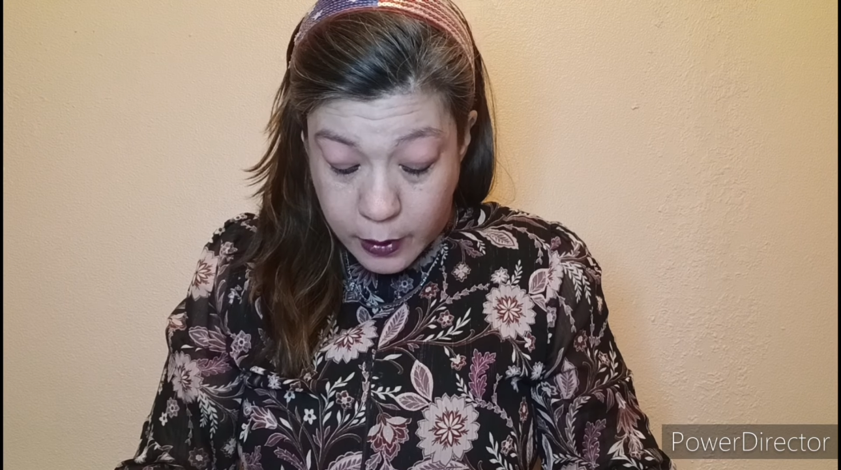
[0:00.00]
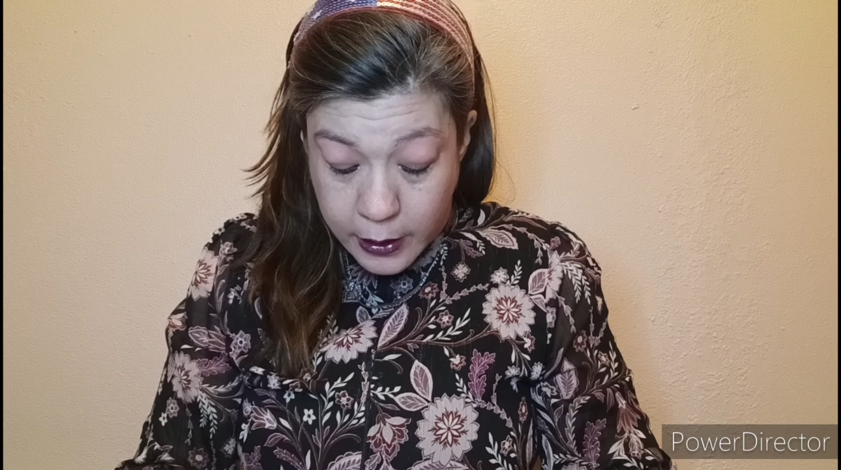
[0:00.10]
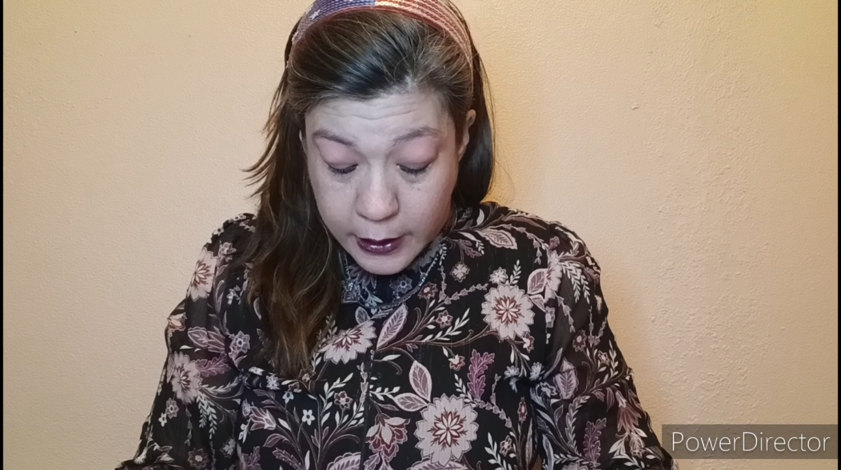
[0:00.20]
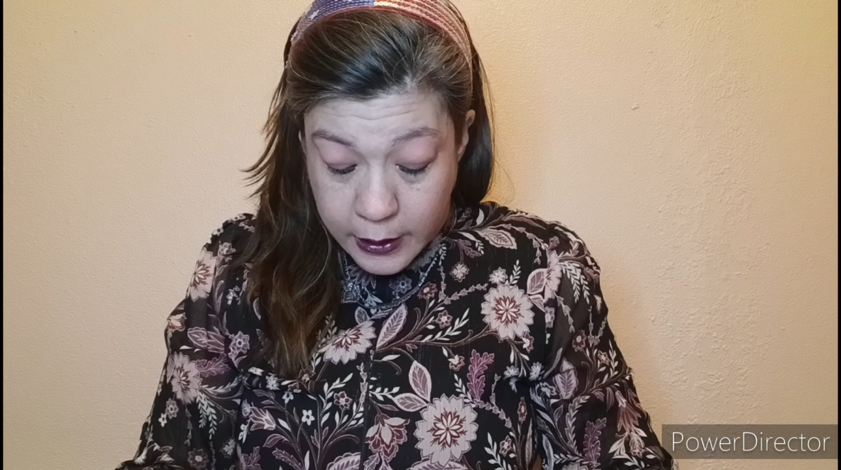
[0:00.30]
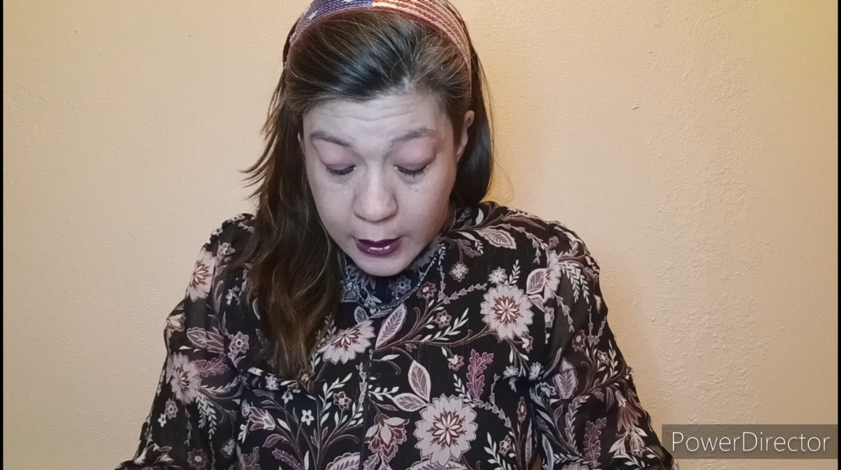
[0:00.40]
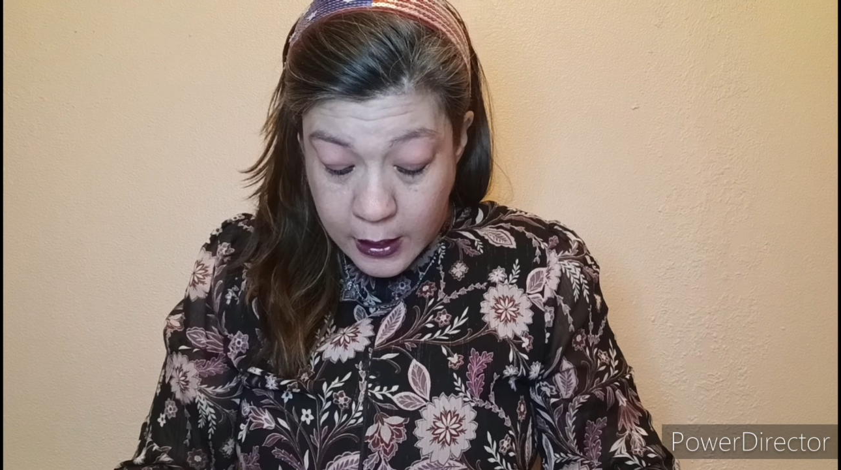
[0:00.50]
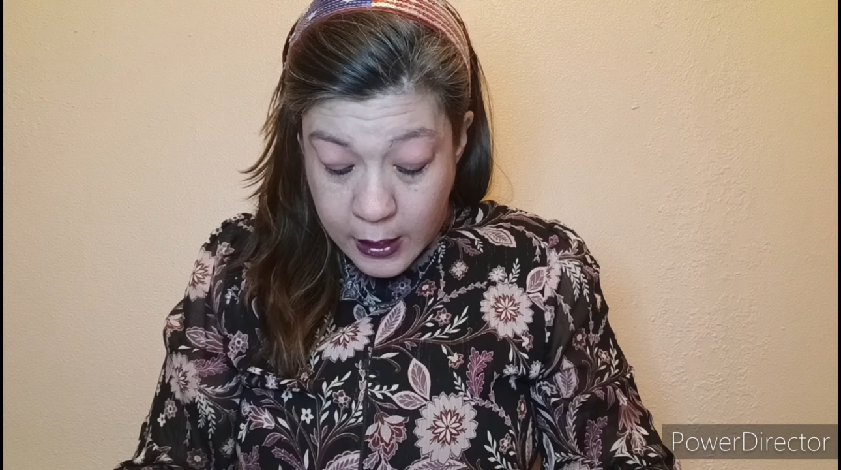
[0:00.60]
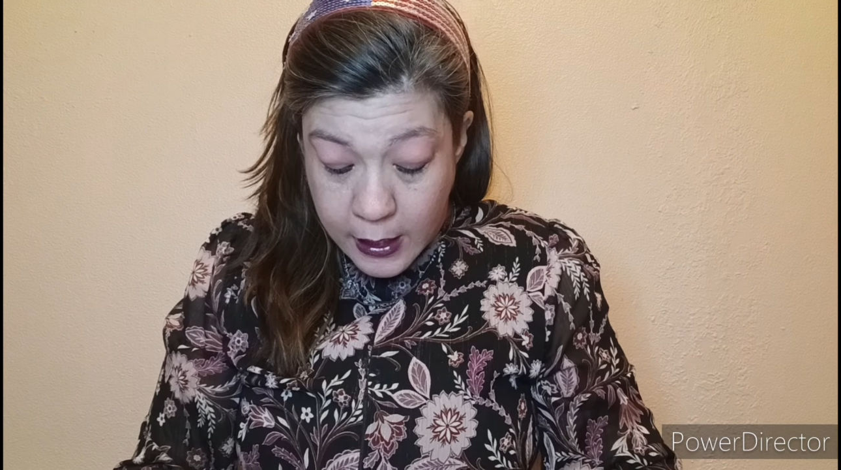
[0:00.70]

points